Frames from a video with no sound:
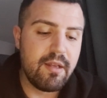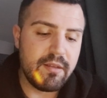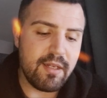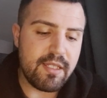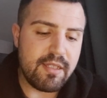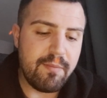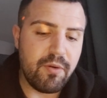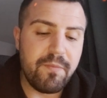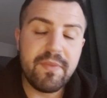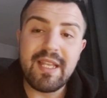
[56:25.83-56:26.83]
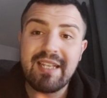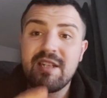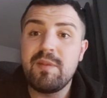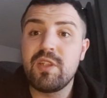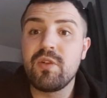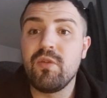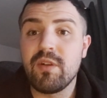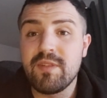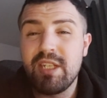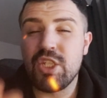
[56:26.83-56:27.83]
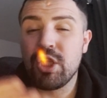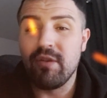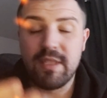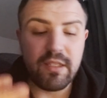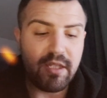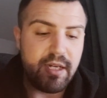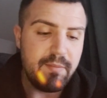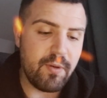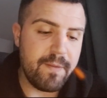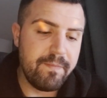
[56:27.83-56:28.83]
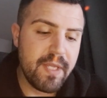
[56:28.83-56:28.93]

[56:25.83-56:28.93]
Nice and simple. That's going to be scored obviously during the turning point.